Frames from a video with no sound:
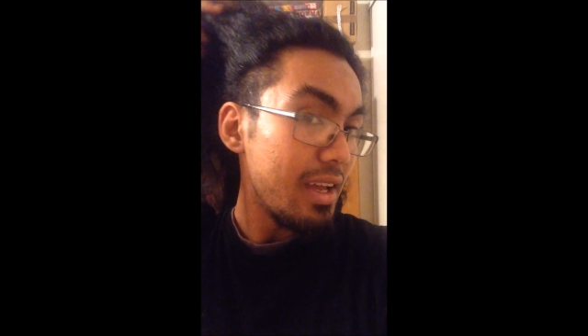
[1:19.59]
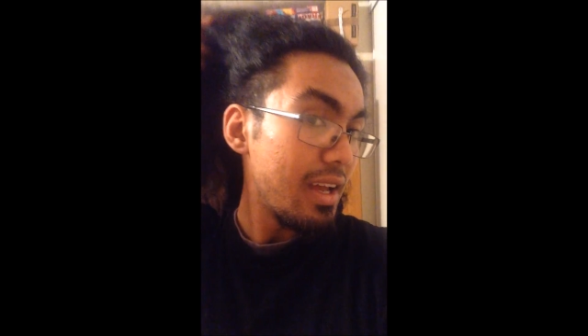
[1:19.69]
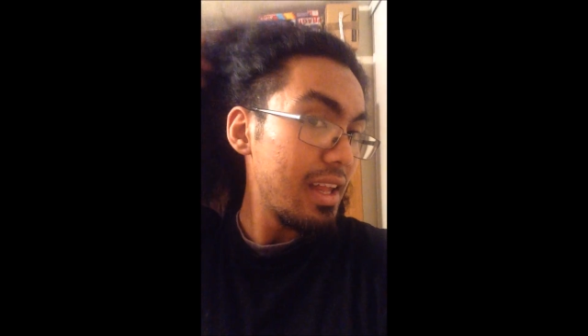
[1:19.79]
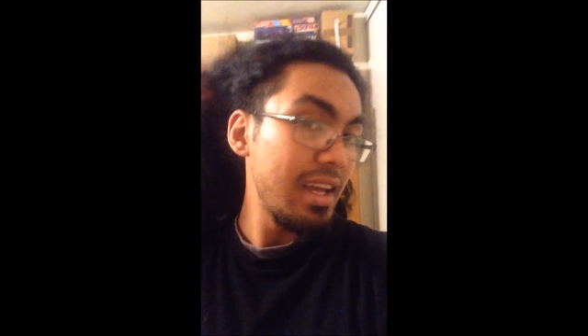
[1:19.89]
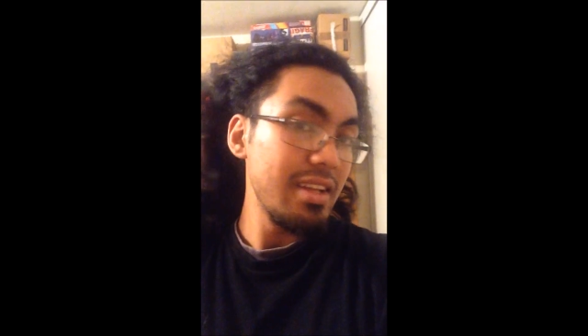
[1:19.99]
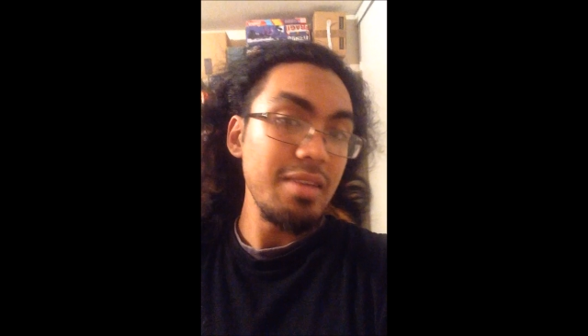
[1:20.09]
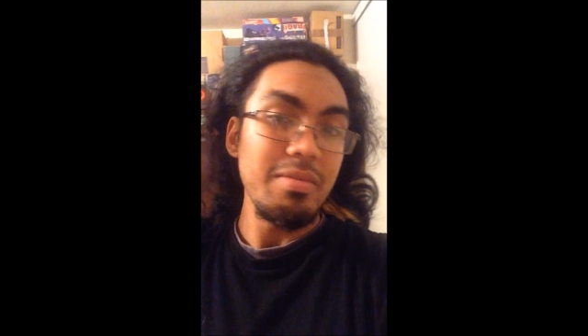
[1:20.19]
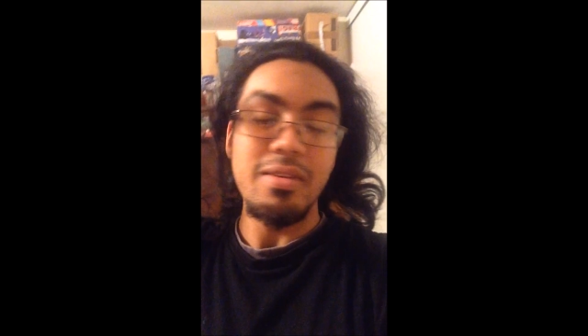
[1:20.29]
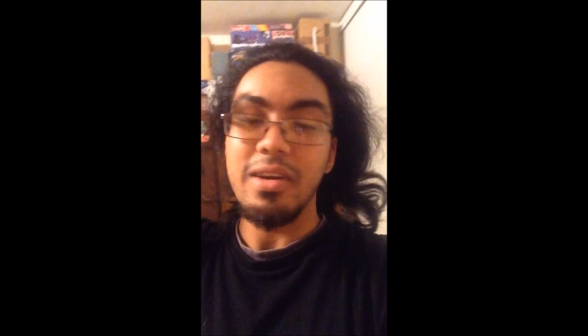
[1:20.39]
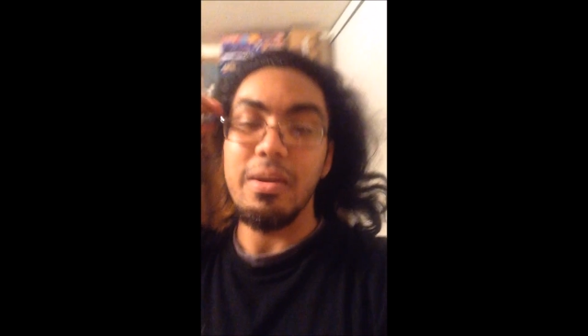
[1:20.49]
I like
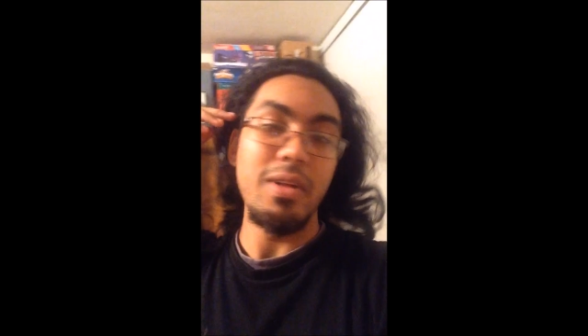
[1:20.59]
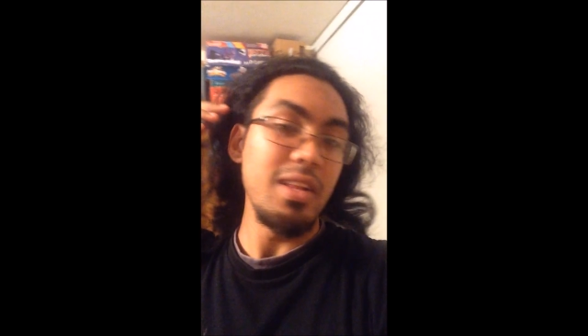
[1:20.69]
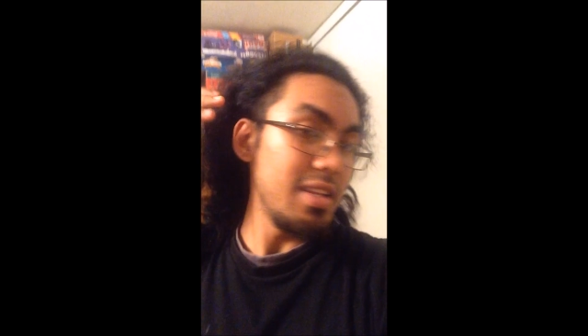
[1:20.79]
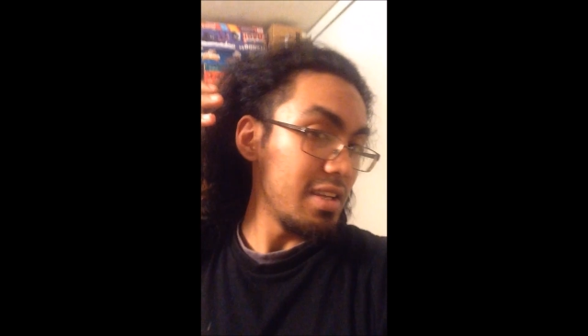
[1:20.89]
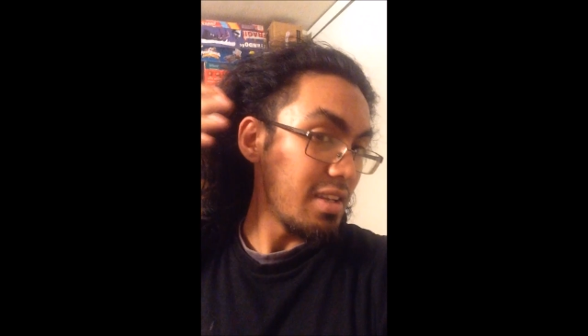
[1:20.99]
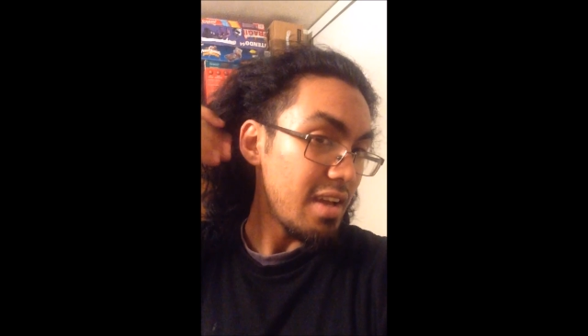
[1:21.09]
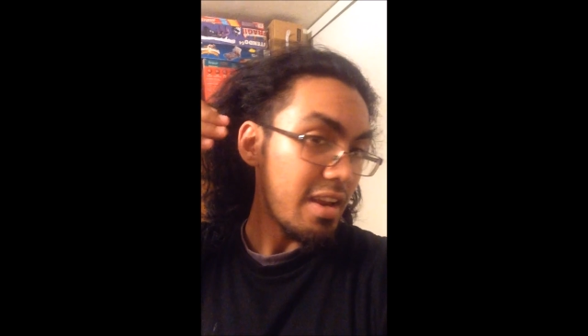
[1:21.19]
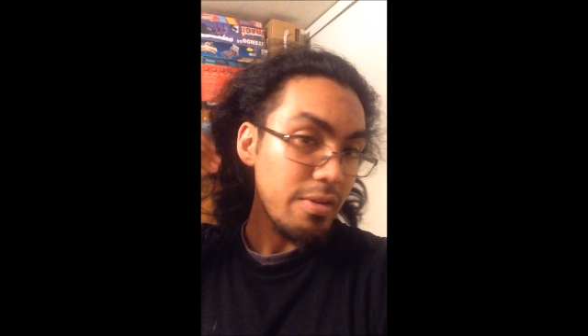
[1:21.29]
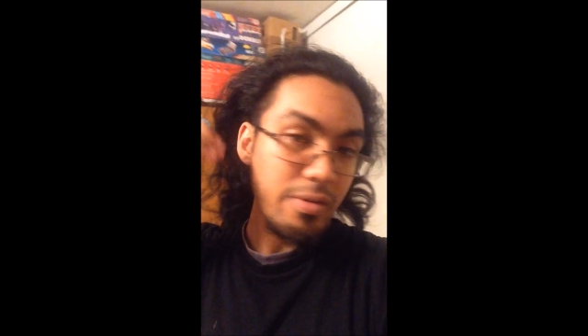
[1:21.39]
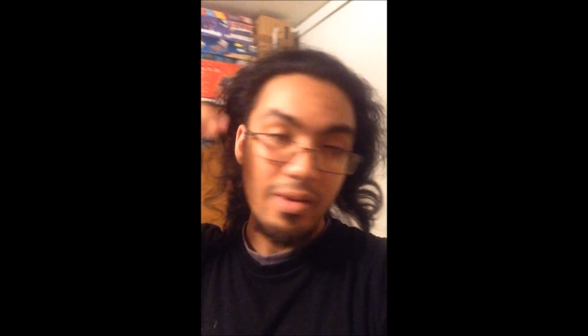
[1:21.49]
keeping, okay, well, it kind
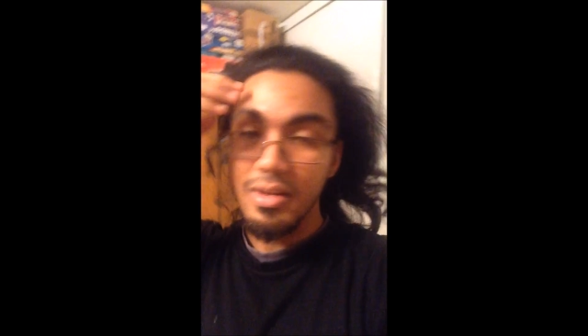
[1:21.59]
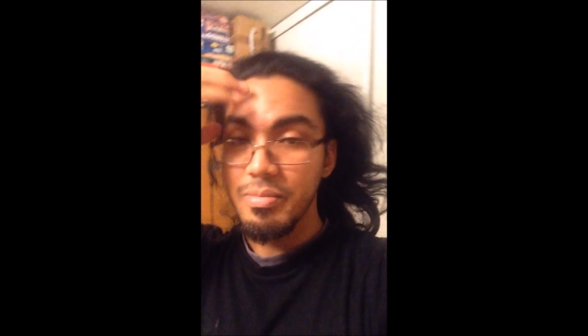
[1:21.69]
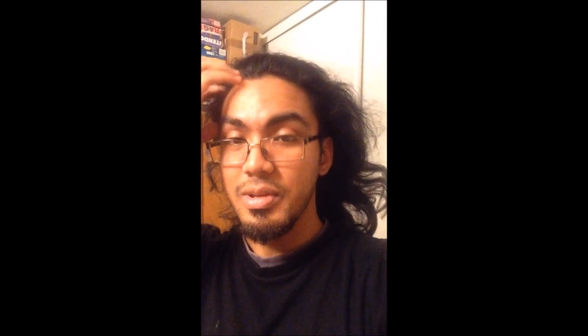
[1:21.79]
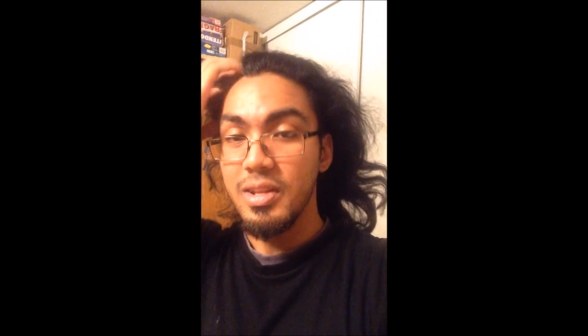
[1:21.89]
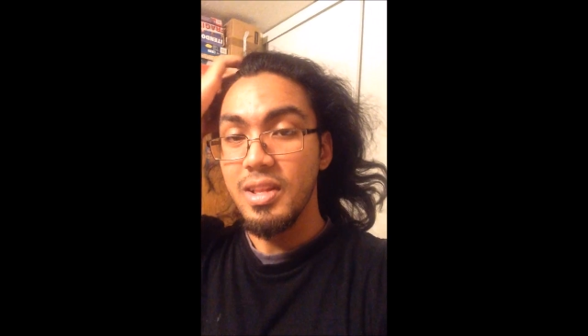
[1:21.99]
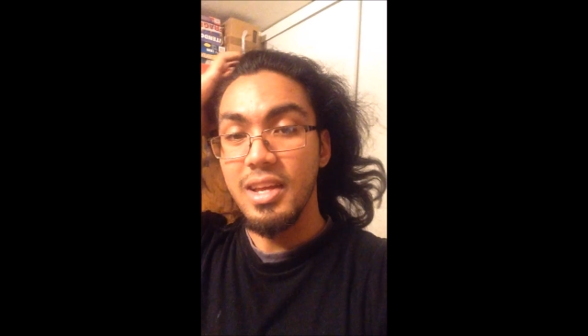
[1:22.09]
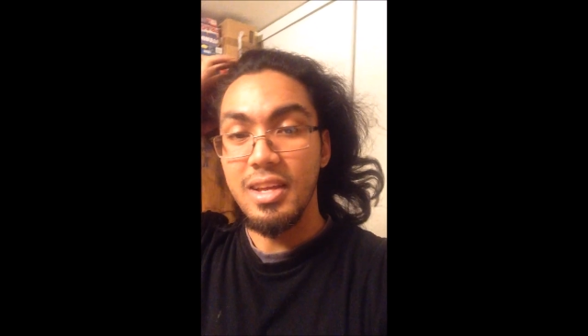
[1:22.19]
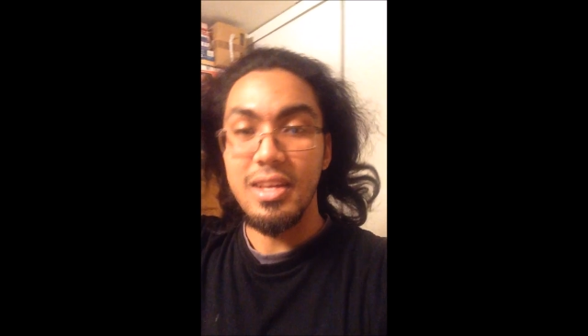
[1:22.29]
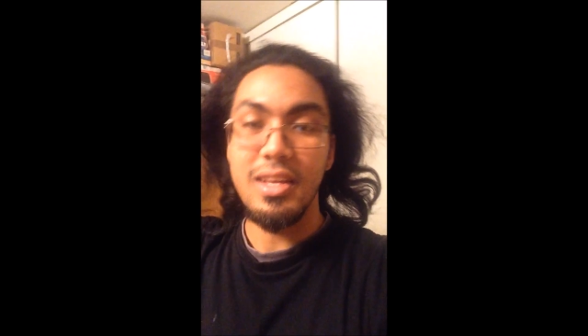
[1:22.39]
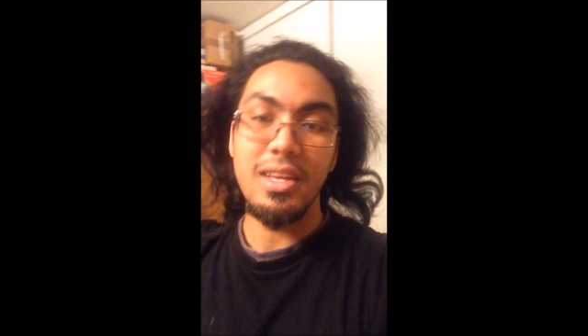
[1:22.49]
of grew out, but like,
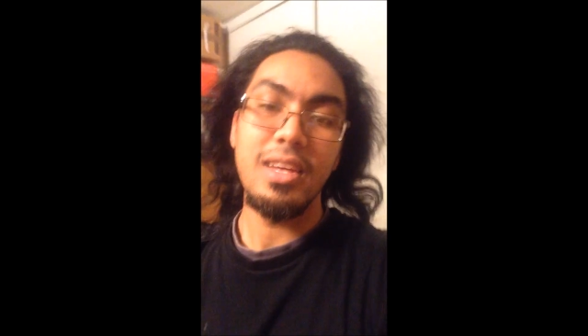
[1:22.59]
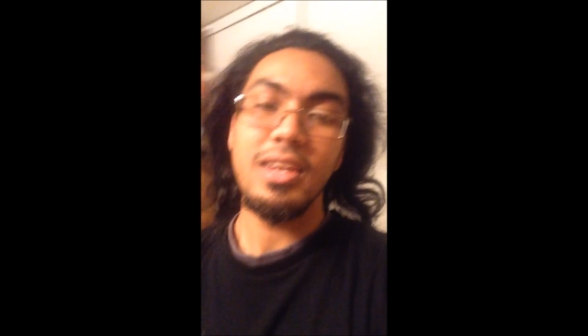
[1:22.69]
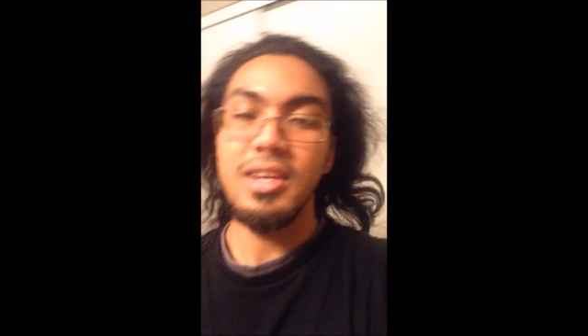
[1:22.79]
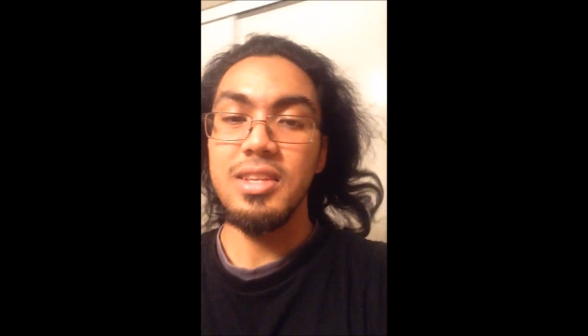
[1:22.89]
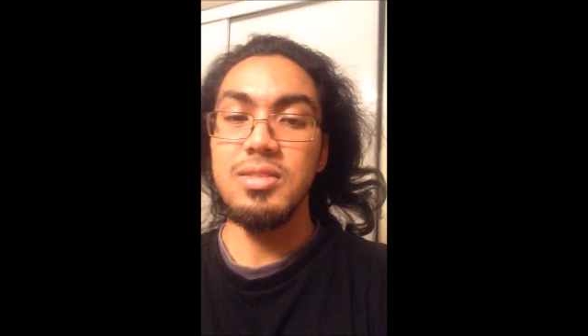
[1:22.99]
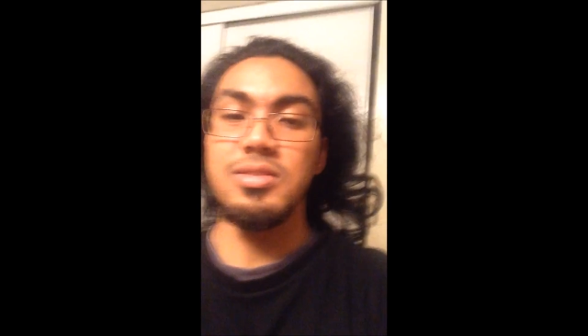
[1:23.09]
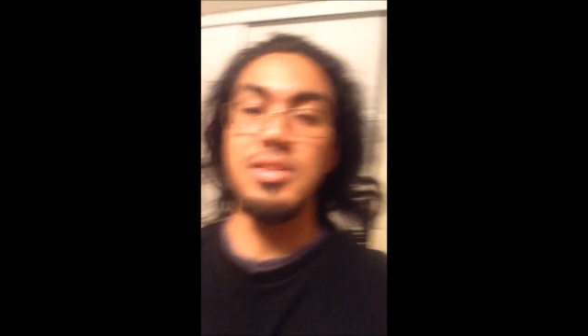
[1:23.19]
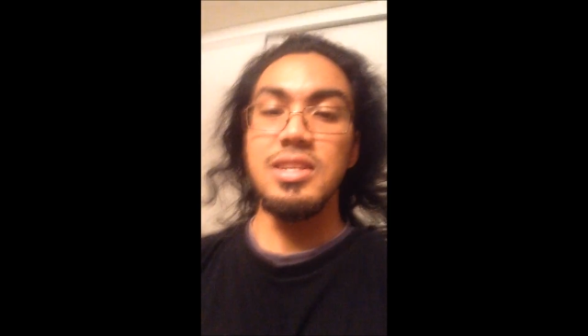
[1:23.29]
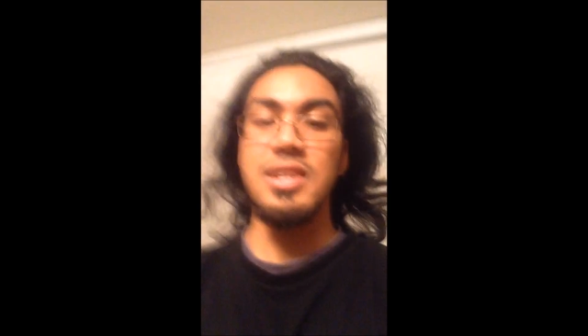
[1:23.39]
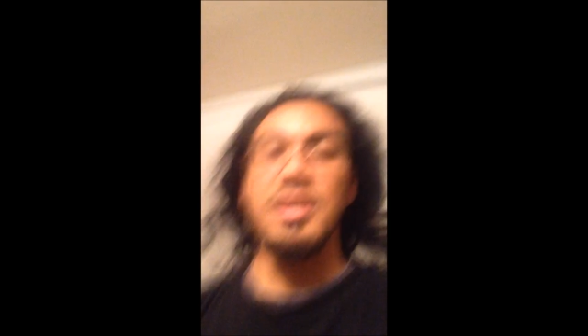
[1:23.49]
it's
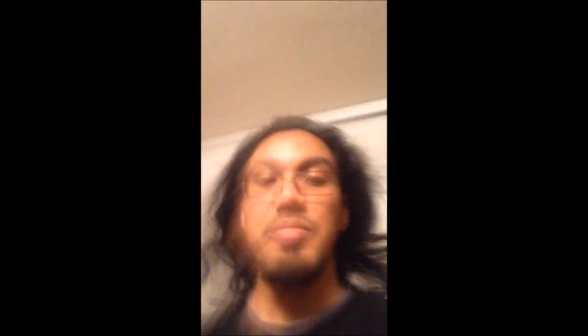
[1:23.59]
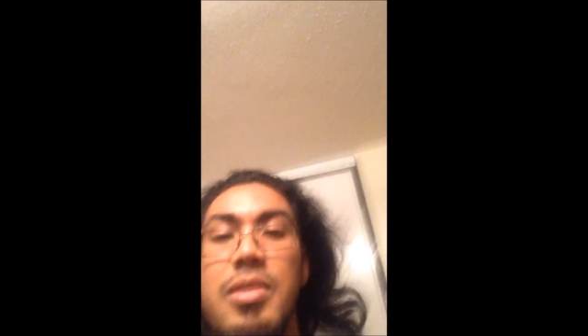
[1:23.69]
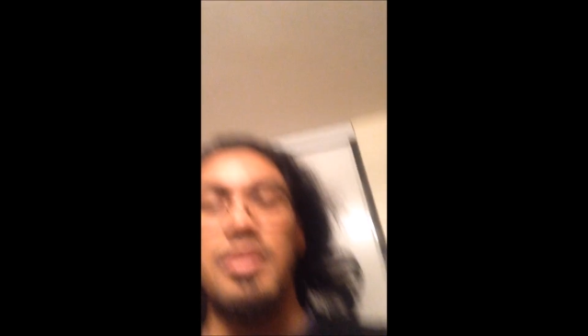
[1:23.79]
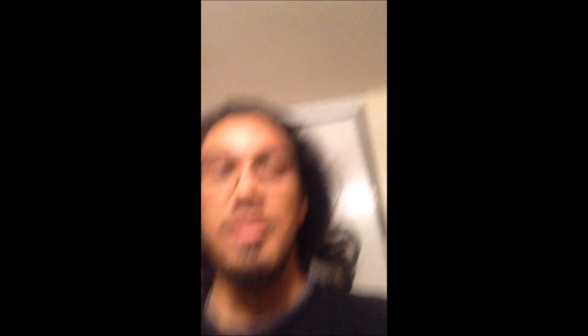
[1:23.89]
usually tame.